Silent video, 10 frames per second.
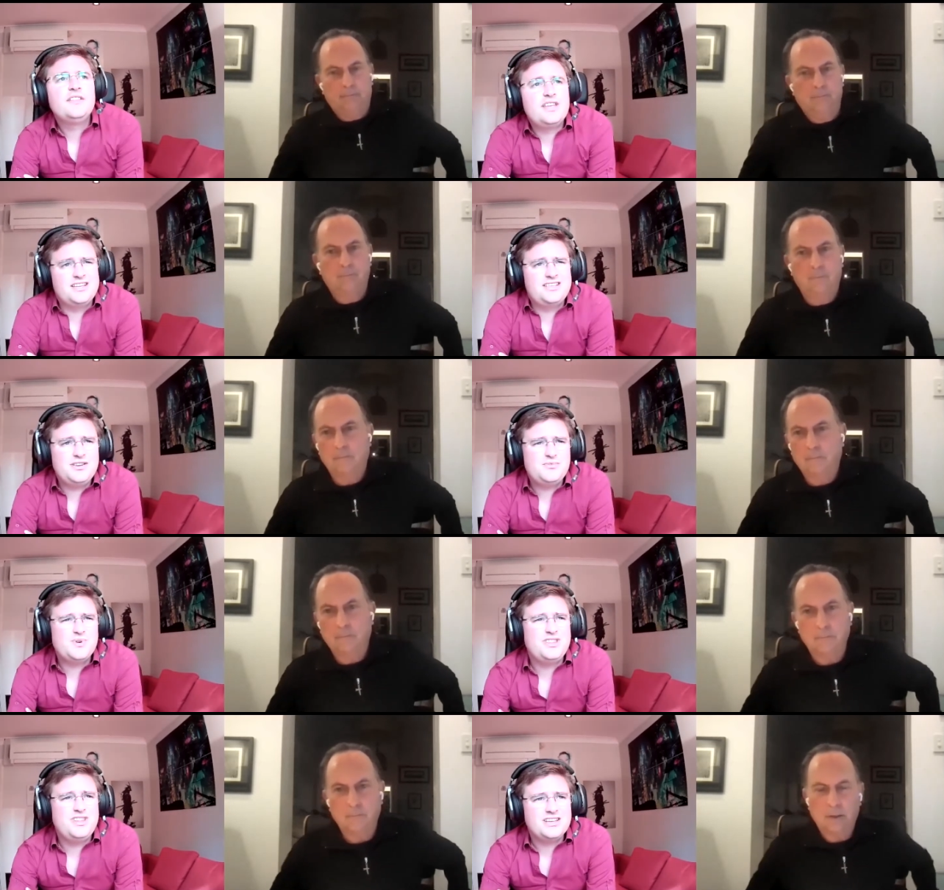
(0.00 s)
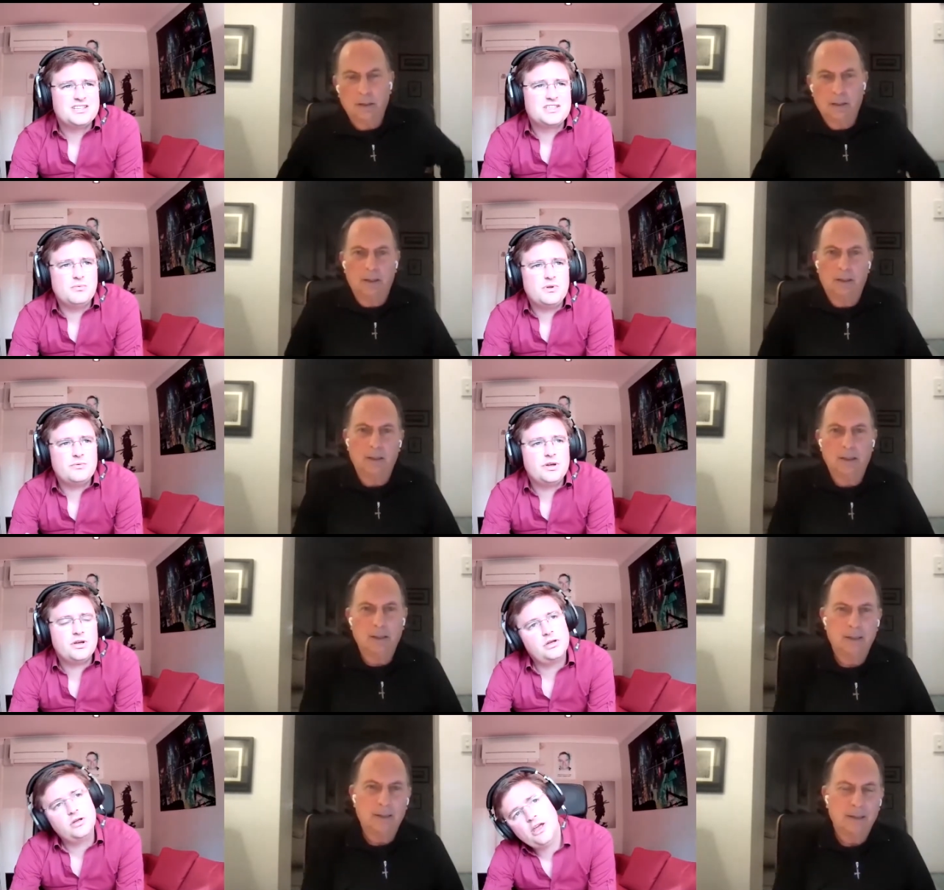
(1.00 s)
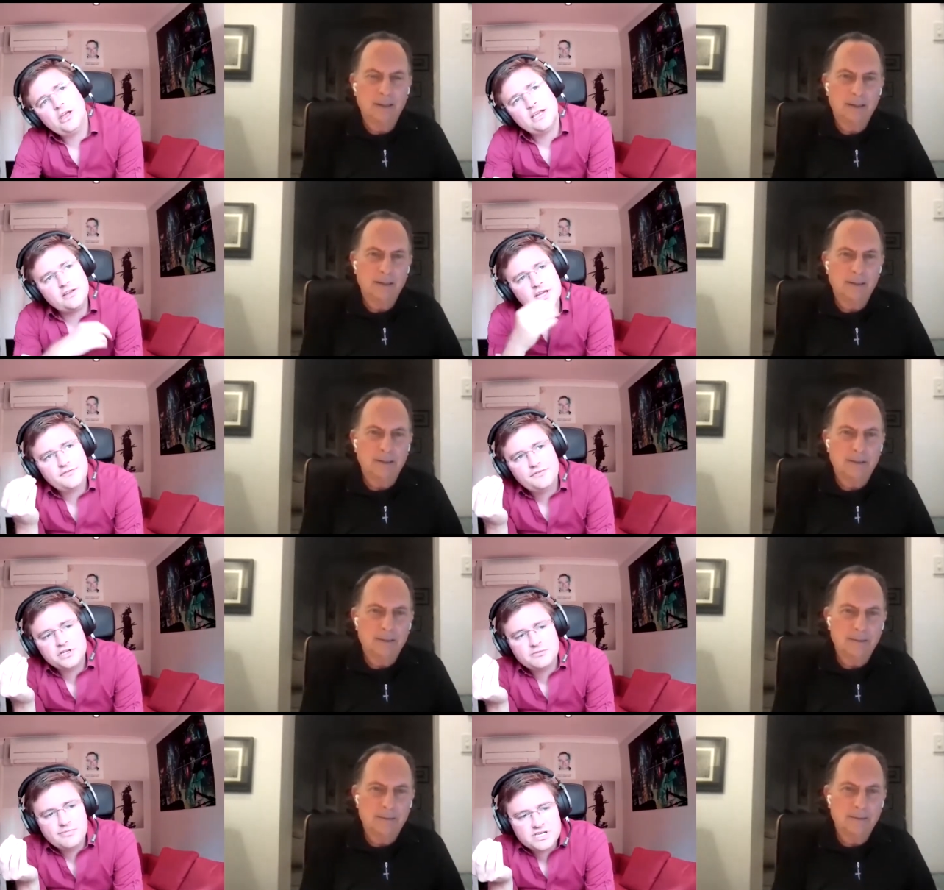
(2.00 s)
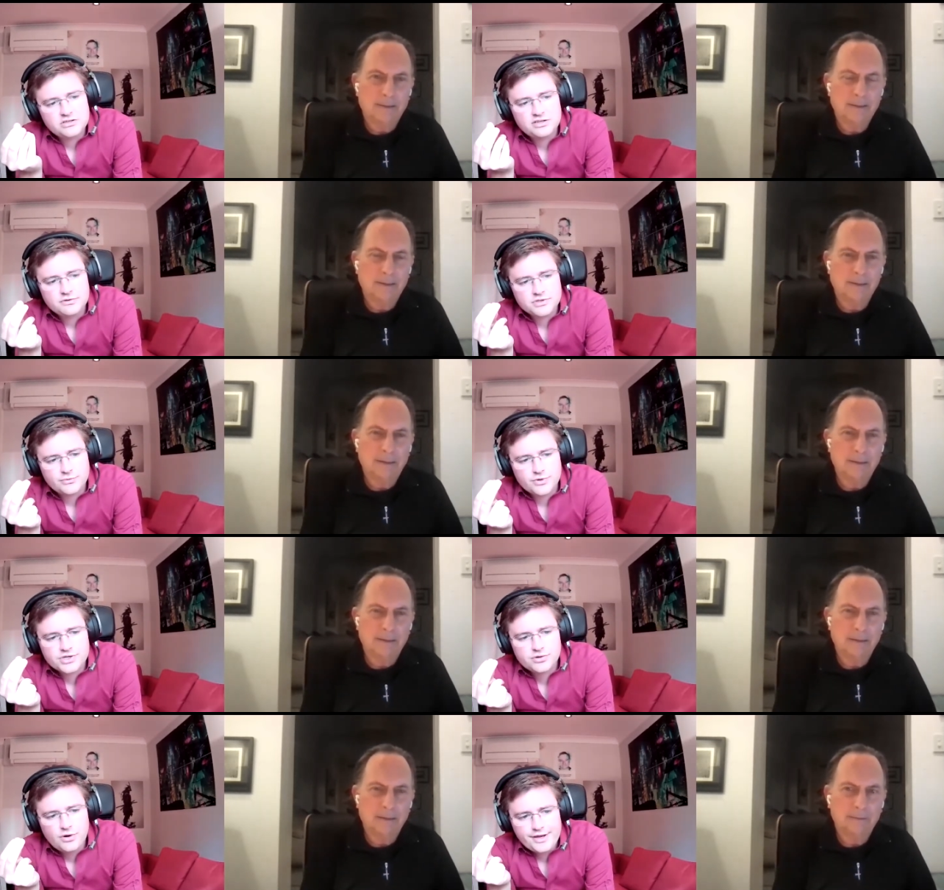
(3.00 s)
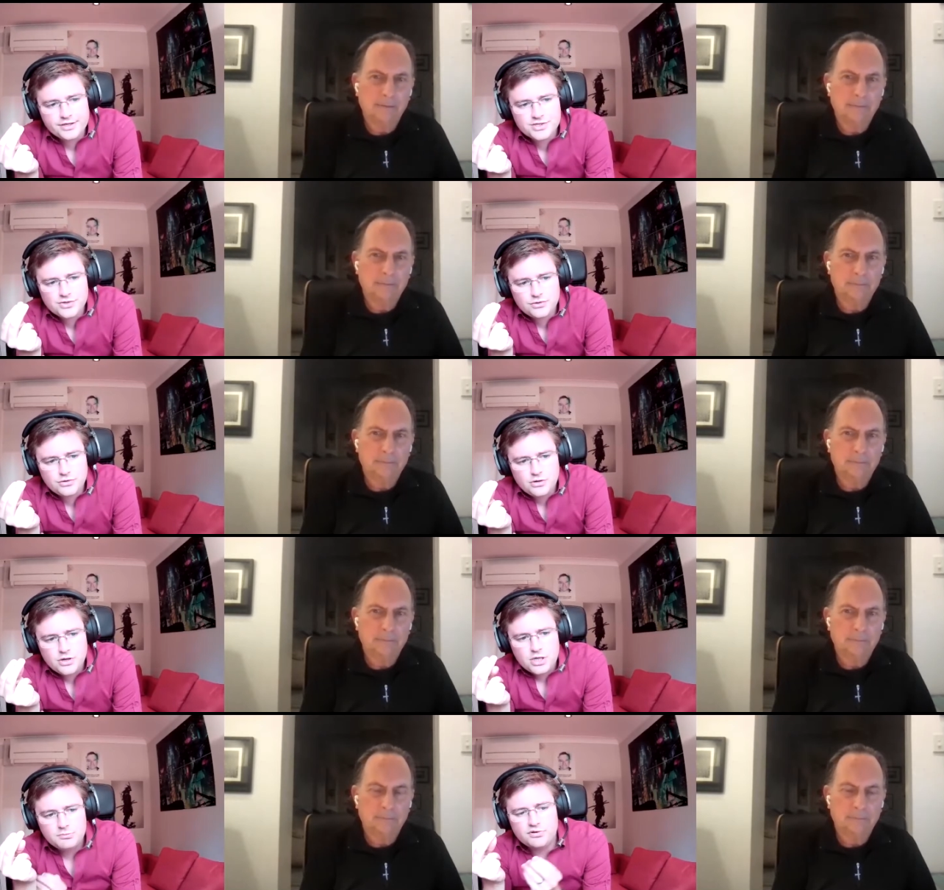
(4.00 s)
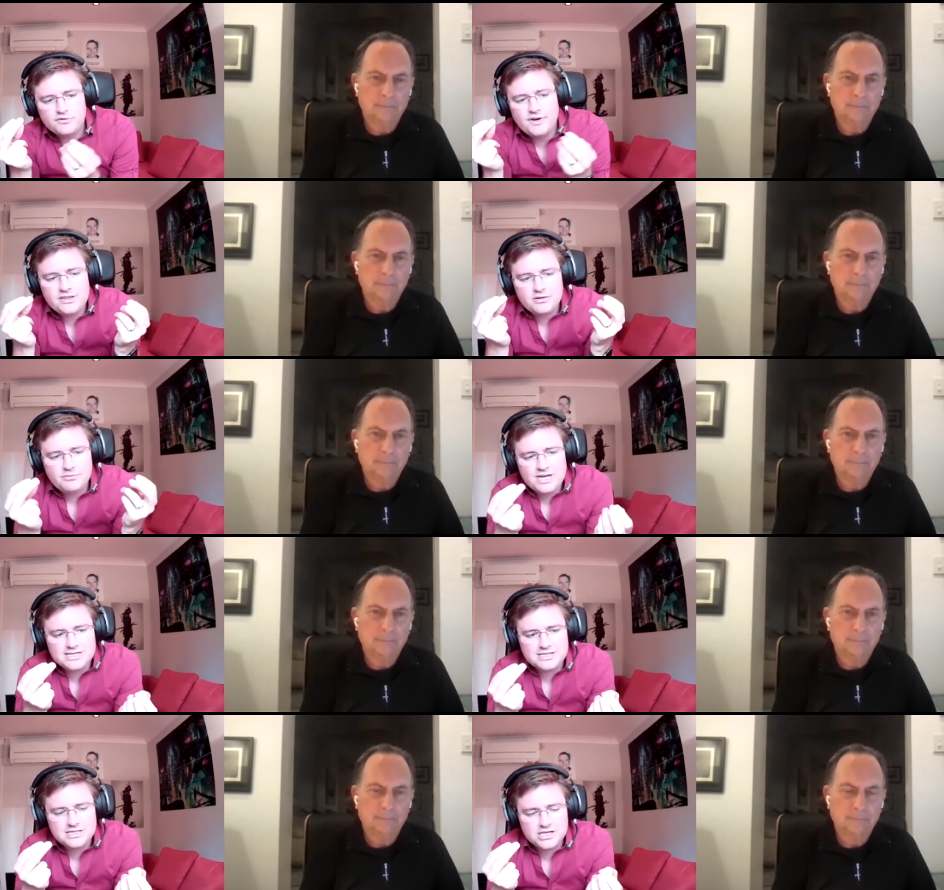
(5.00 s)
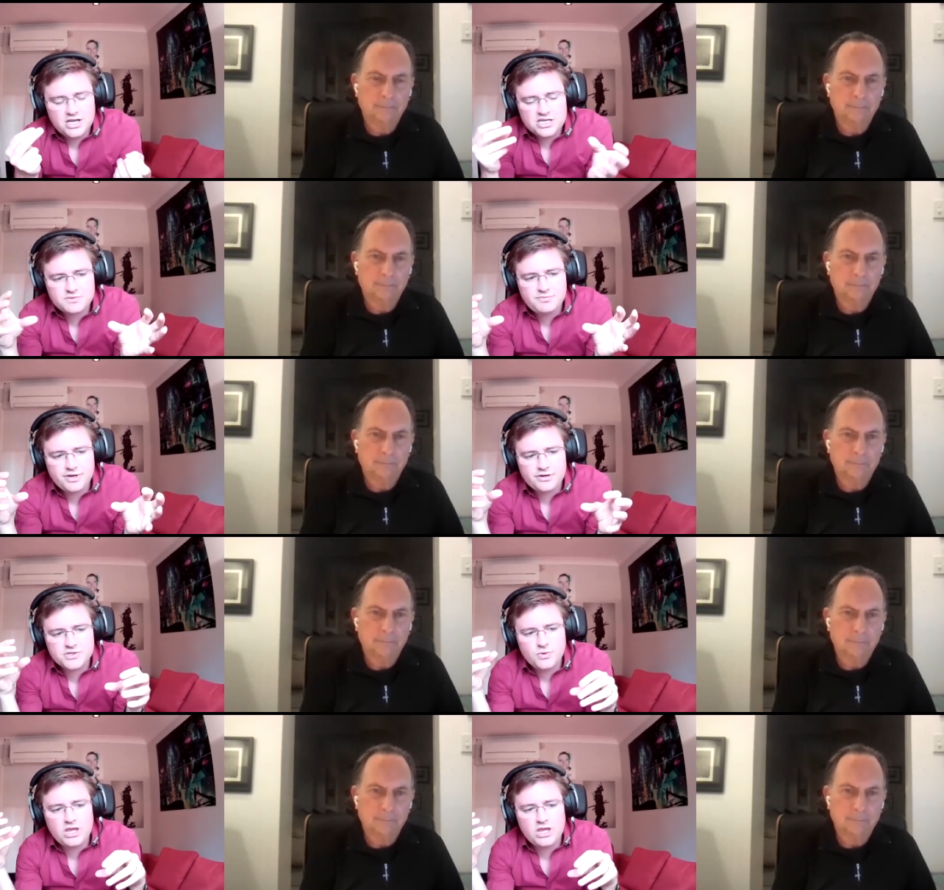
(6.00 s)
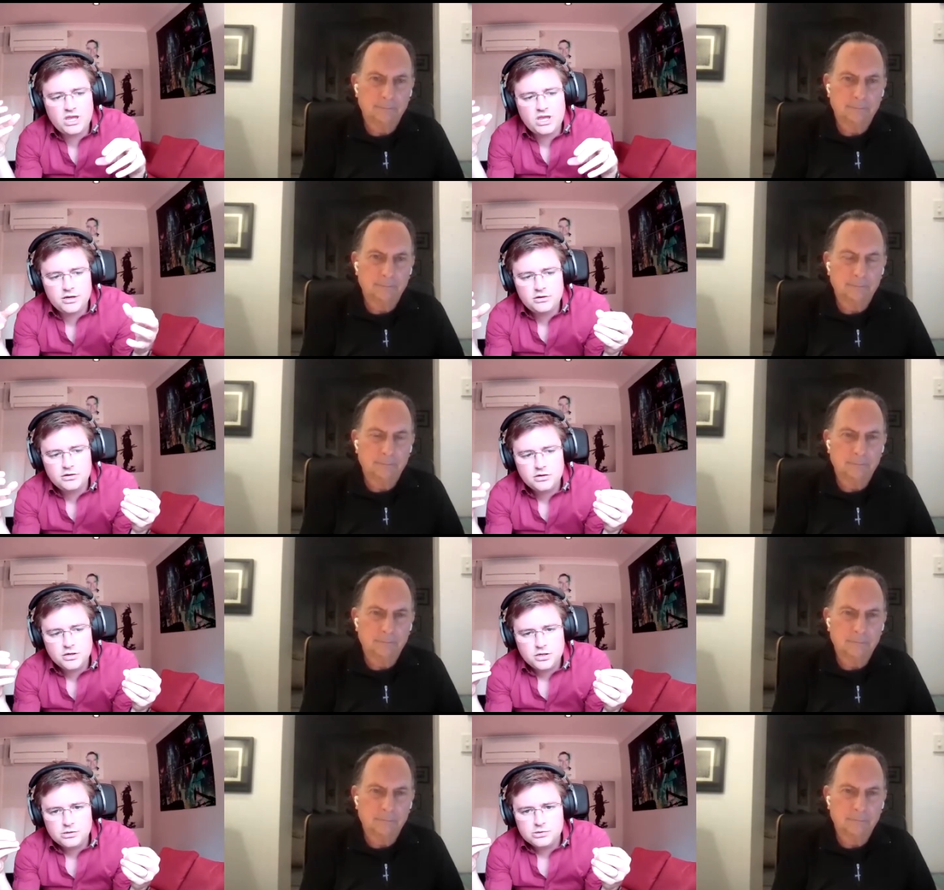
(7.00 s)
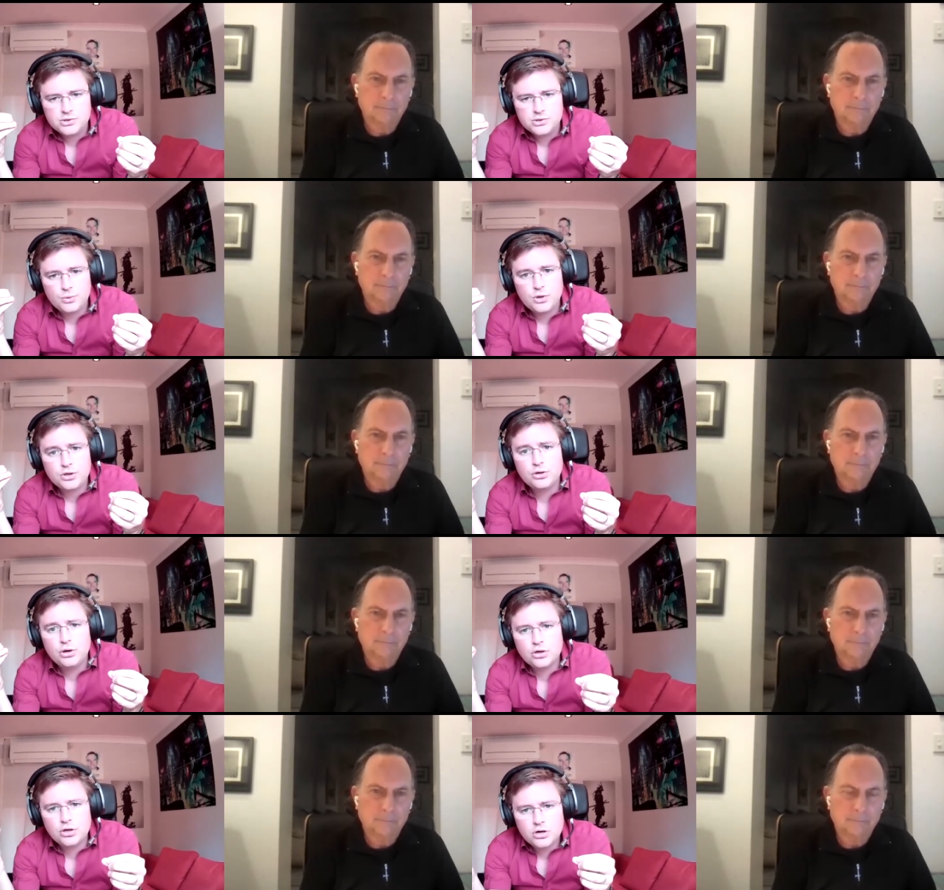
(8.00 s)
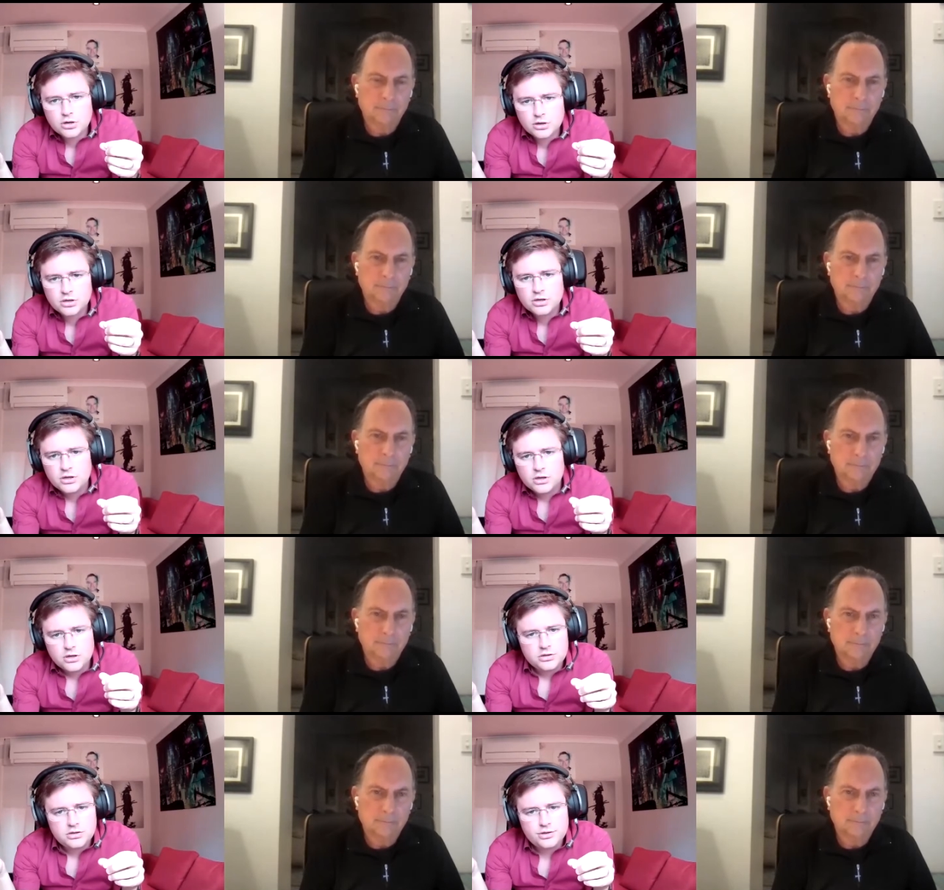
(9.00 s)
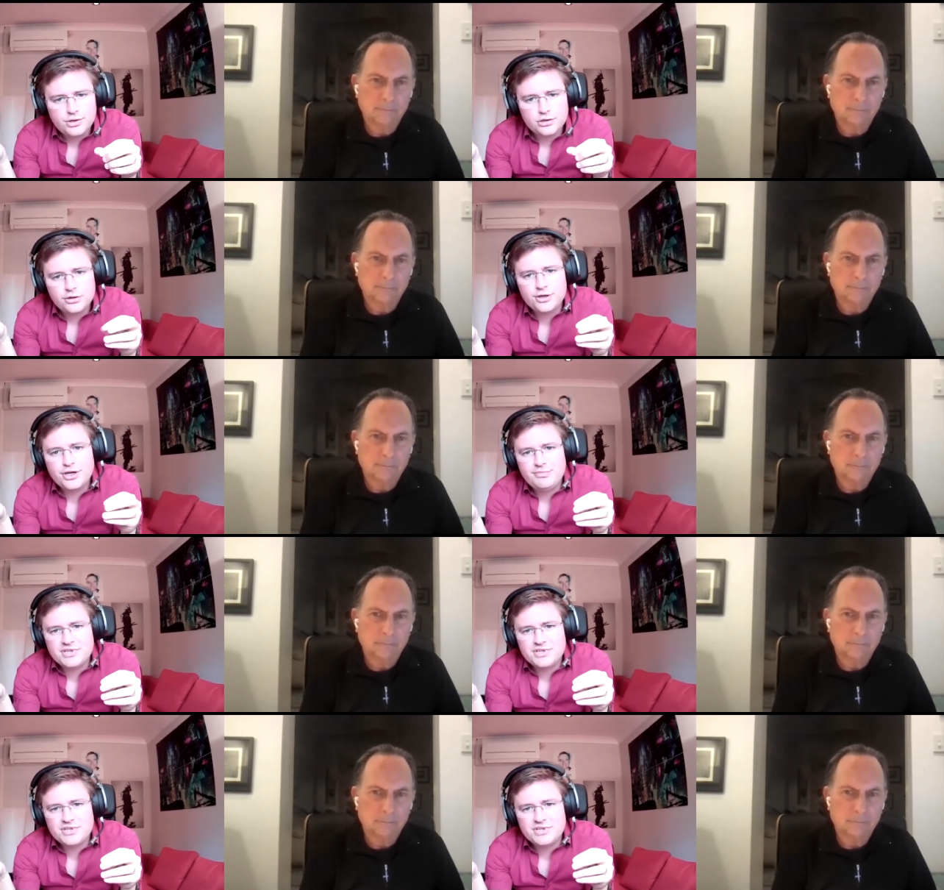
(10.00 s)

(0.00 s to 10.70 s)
Speaker 1: idea really is that at a fundamental level, so we're trying to provide the best experience we can to unlock the learning